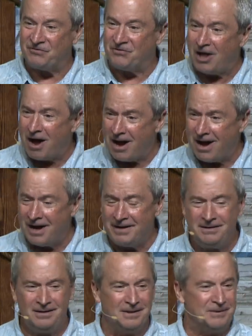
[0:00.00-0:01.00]

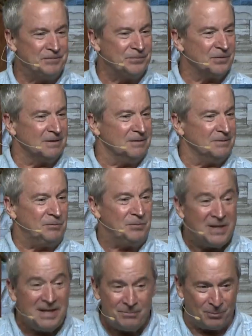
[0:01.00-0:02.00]
flawed
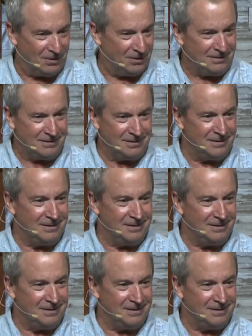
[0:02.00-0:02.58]
people